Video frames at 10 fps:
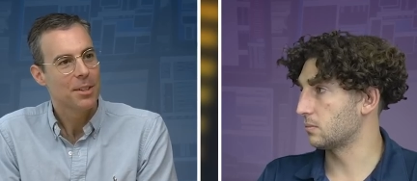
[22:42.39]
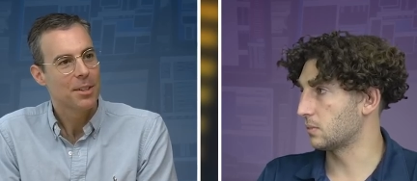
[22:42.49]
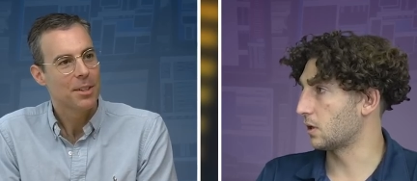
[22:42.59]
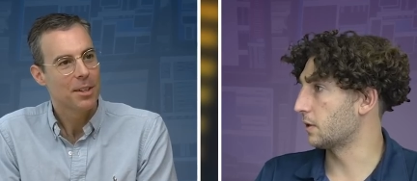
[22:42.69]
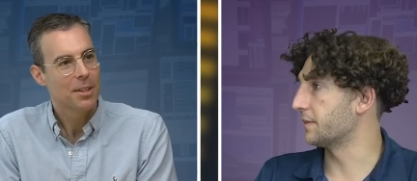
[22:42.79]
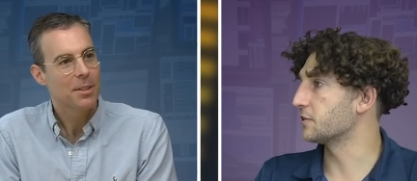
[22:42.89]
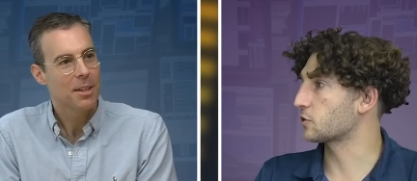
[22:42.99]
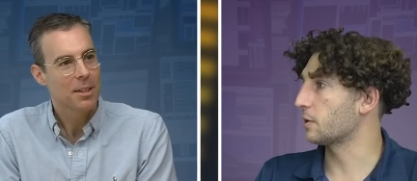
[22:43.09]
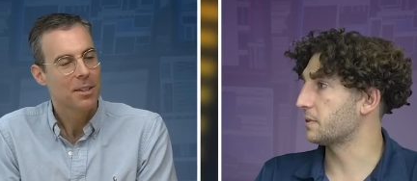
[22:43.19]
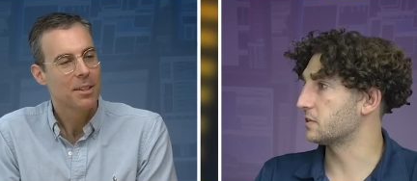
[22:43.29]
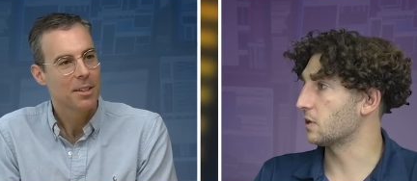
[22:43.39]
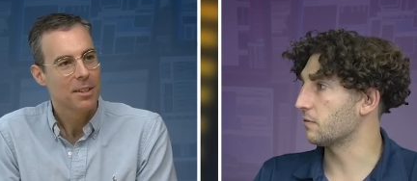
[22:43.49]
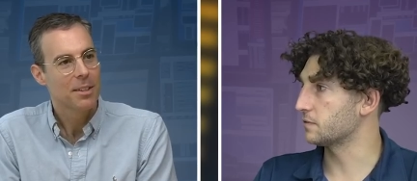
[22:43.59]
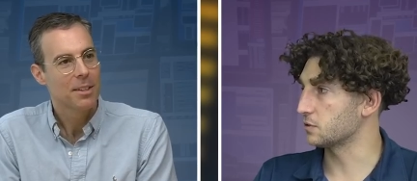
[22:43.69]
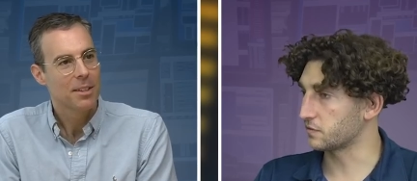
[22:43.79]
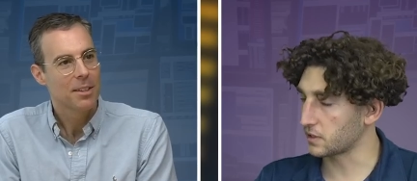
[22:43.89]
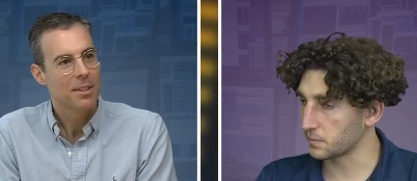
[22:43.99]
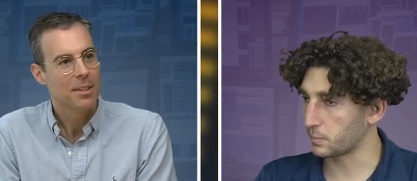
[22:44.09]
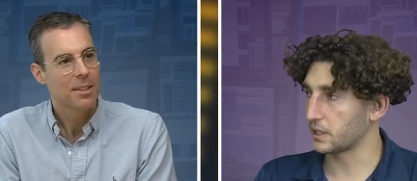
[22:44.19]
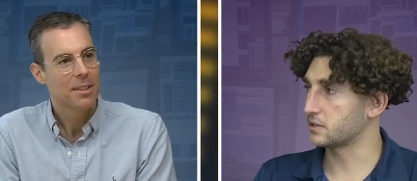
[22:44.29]
Speaker 1: on the script itself. So it's very
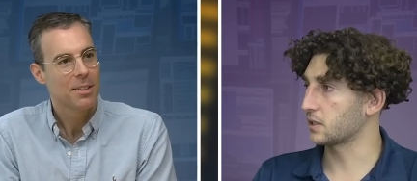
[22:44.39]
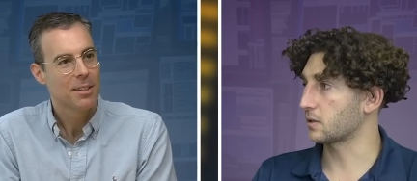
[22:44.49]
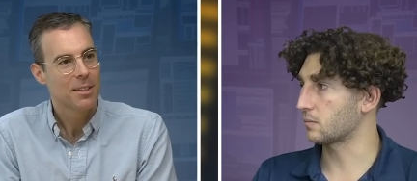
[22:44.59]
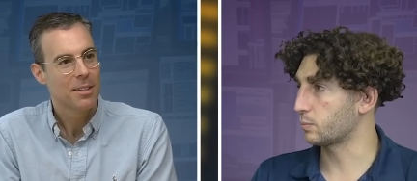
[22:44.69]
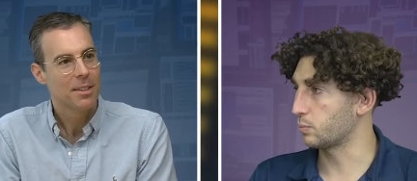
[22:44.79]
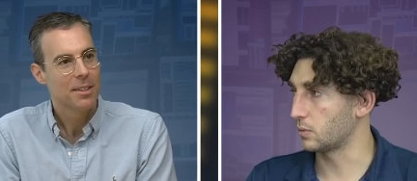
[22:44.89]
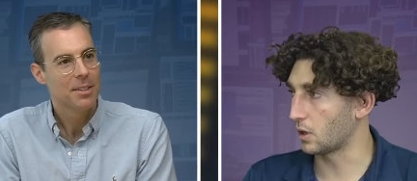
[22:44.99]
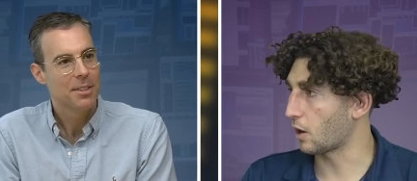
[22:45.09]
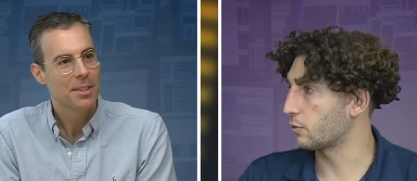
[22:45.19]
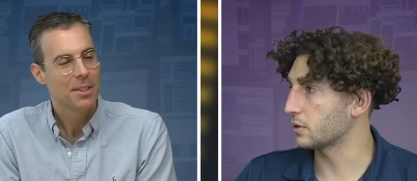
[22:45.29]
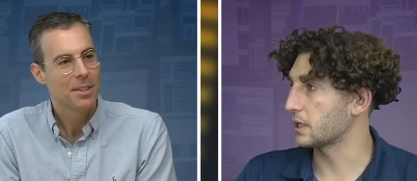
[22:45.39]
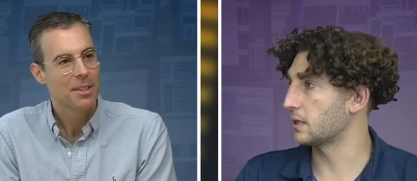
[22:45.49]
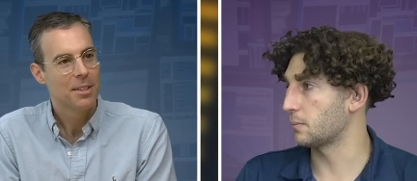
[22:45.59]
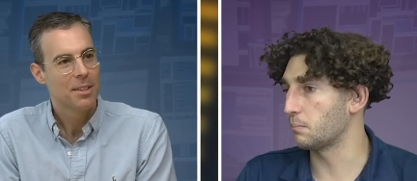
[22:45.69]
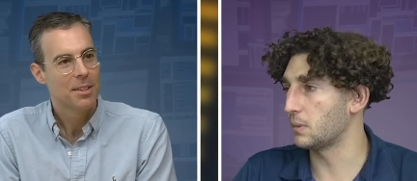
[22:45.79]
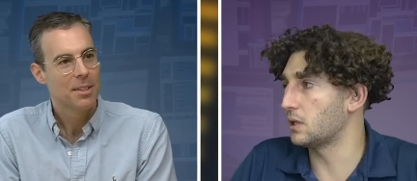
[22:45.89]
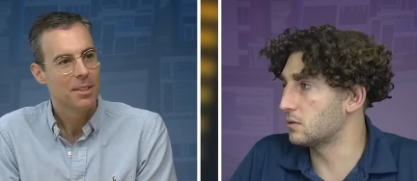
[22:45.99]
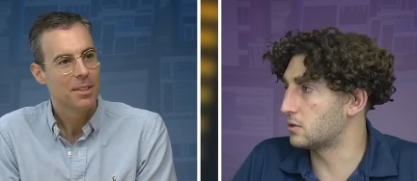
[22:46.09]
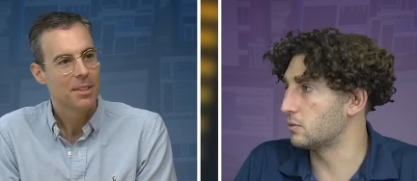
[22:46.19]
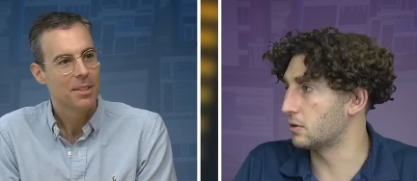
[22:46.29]
basic not really any
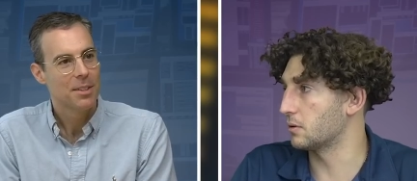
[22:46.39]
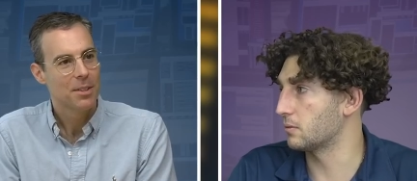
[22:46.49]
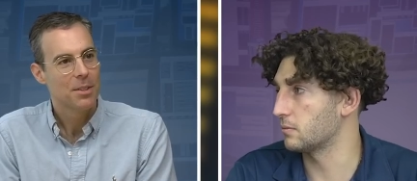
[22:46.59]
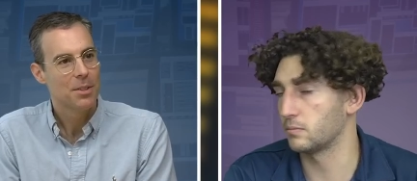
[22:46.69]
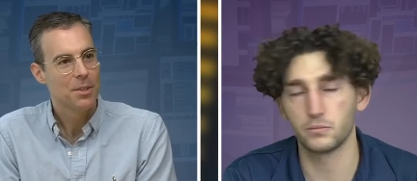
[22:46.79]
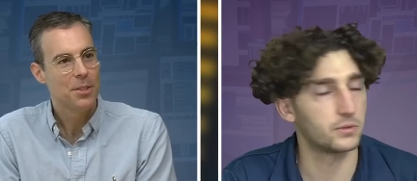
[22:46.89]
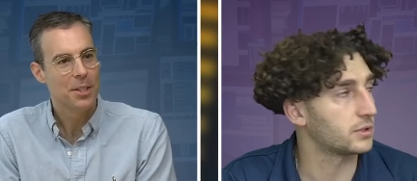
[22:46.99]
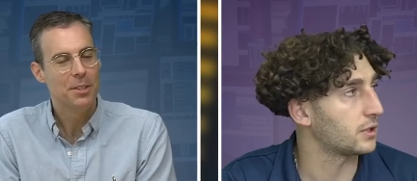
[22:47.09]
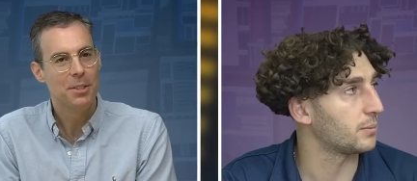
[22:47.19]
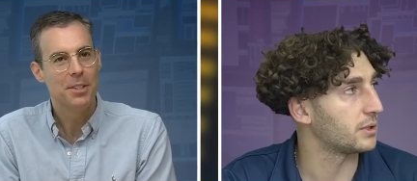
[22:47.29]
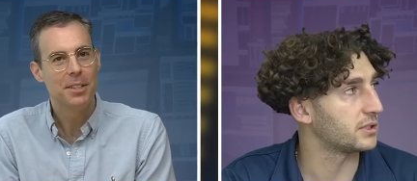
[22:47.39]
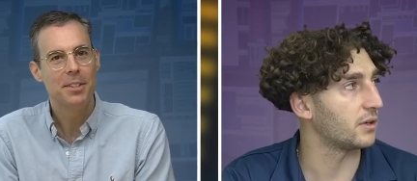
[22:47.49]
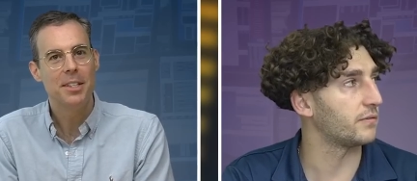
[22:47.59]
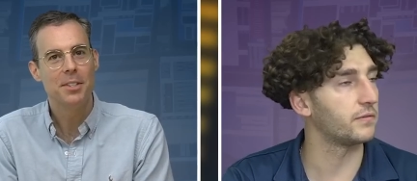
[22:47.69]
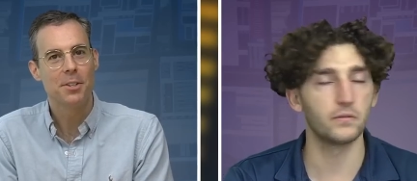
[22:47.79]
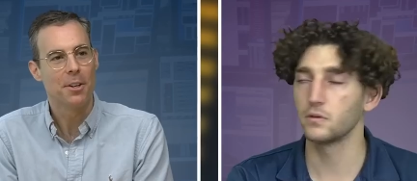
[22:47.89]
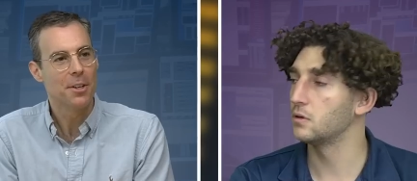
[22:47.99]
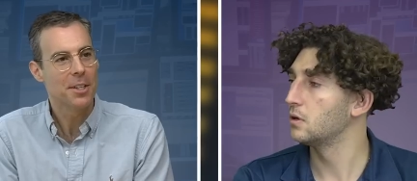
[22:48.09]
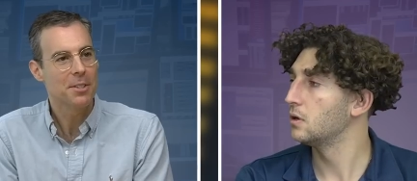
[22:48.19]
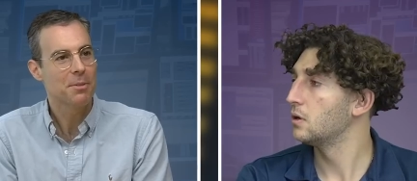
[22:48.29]
meat to the. Did did itself. these
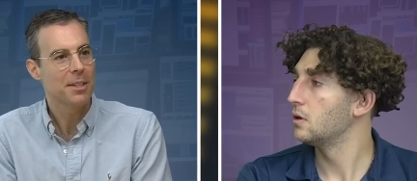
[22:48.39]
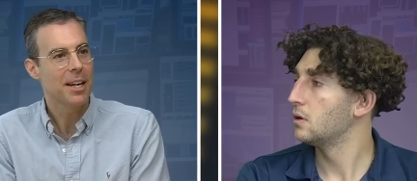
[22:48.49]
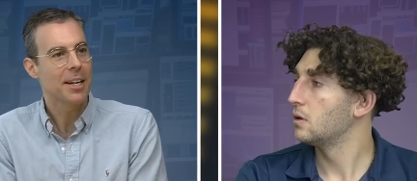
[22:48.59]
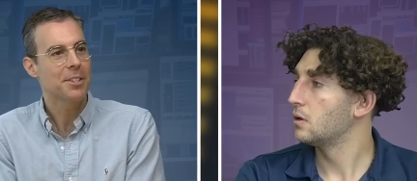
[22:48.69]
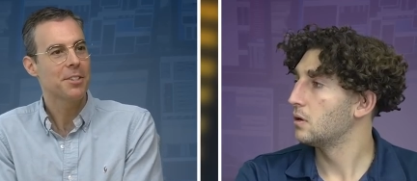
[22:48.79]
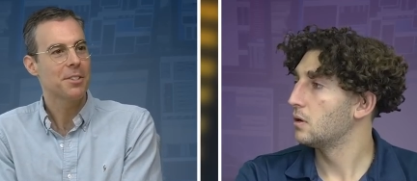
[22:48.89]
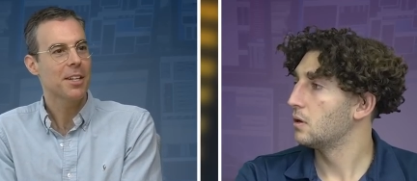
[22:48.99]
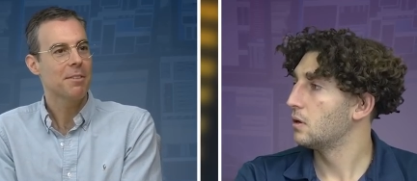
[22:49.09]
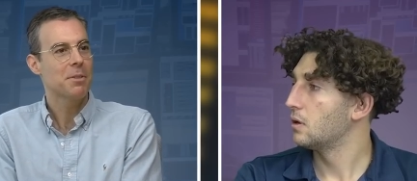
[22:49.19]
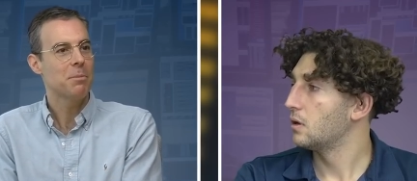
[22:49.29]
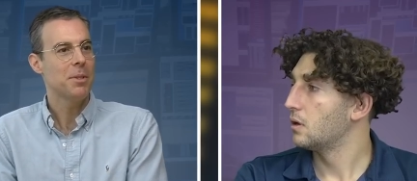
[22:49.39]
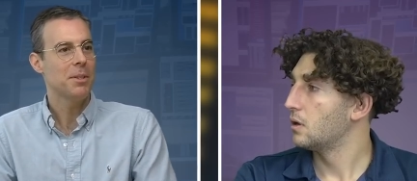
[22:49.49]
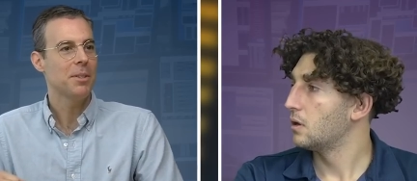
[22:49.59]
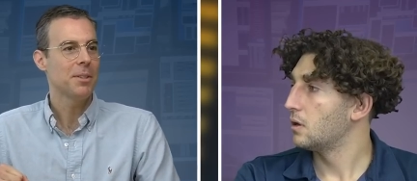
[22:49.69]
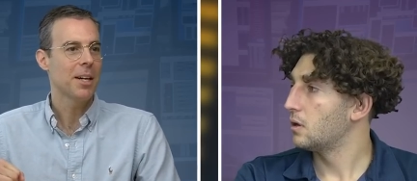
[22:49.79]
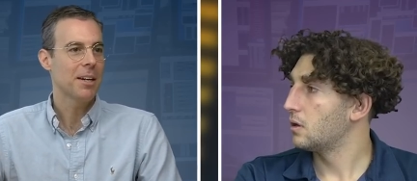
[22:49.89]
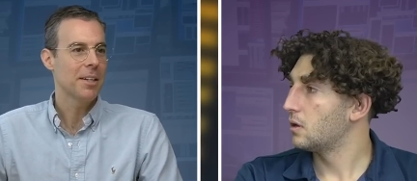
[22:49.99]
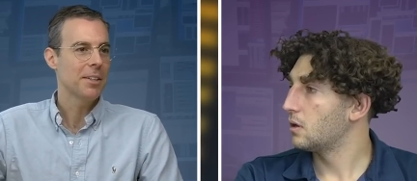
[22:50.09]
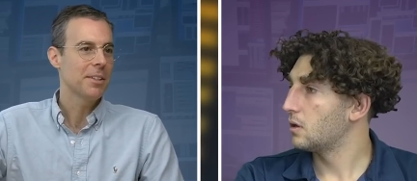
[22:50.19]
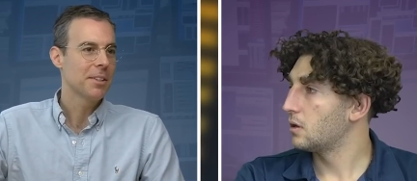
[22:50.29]
Speaker 2: earnings reactions have to be
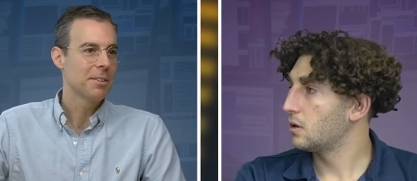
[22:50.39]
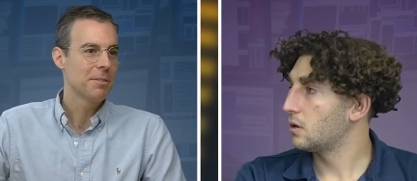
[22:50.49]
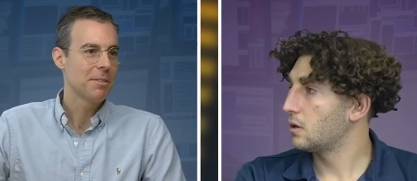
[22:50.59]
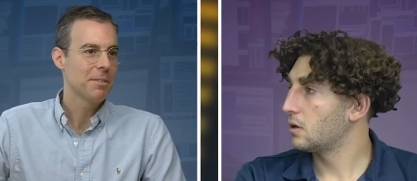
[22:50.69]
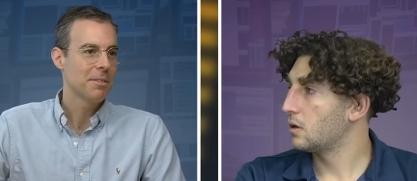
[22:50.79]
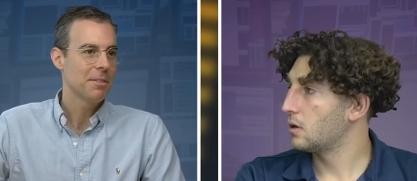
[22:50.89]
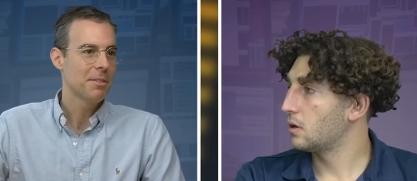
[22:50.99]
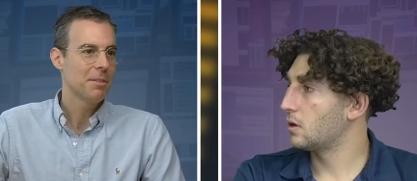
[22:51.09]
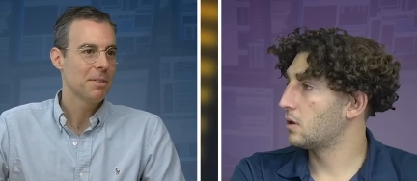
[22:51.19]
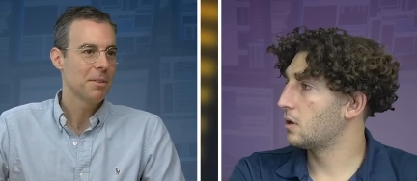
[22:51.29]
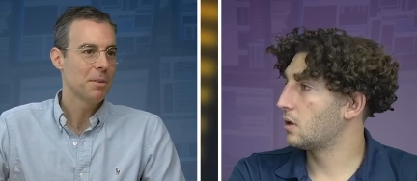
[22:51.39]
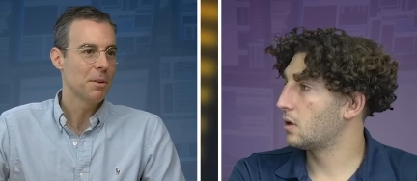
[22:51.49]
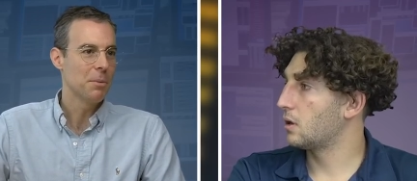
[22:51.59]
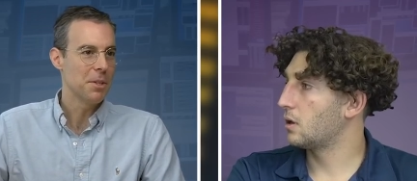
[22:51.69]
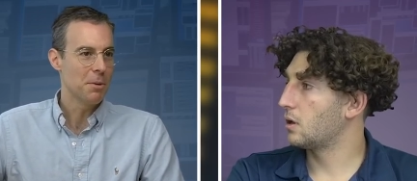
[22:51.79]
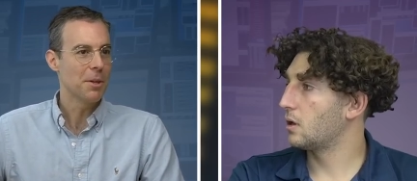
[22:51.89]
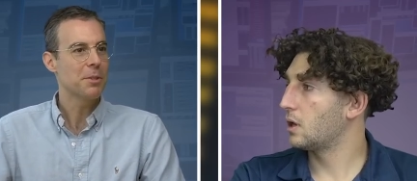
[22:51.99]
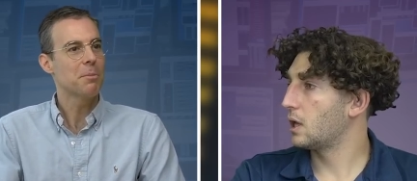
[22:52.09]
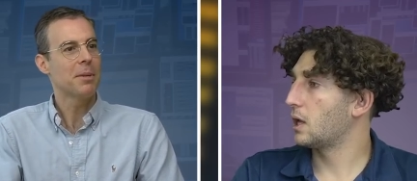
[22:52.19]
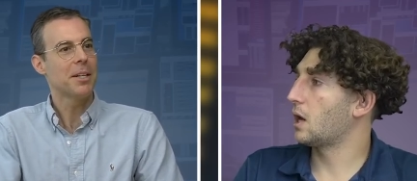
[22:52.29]
higher, or were you
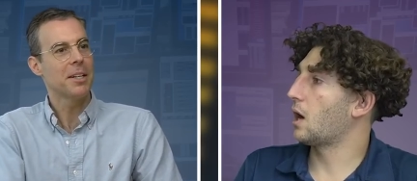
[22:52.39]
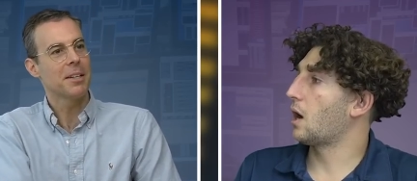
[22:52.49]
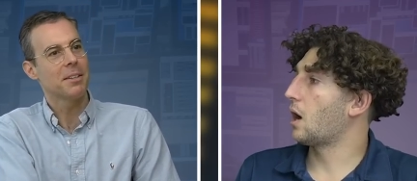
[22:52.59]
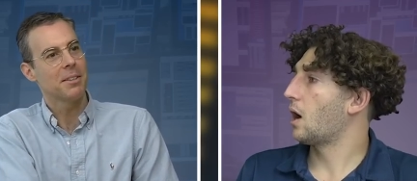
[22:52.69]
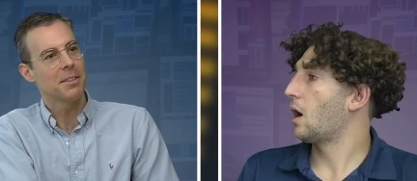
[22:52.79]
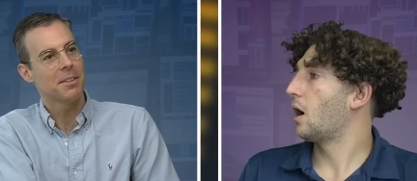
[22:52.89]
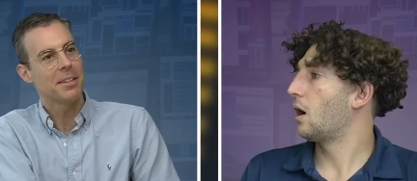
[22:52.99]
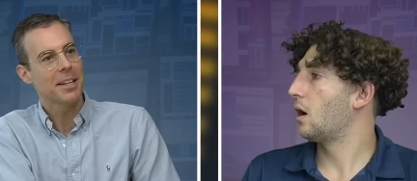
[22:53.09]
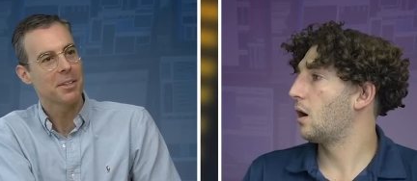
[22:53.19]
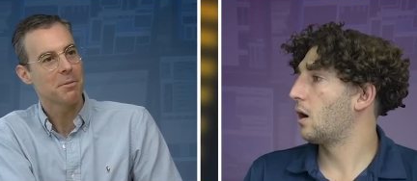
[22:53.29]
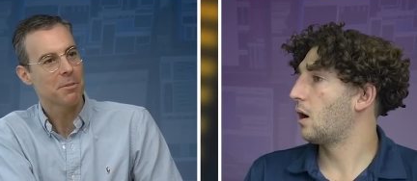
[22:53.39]
also buying negative